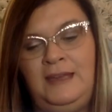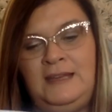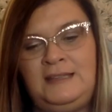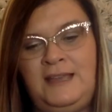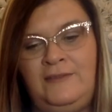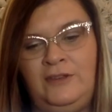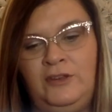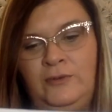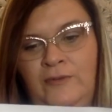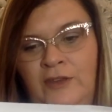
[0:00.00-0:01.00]
it does have
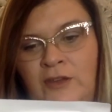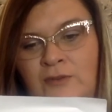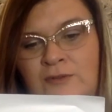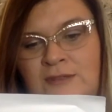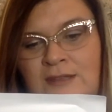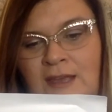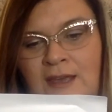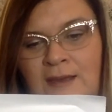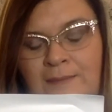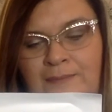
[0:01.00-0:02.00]
good reviews. Um,
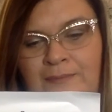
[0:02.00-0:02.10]
I'm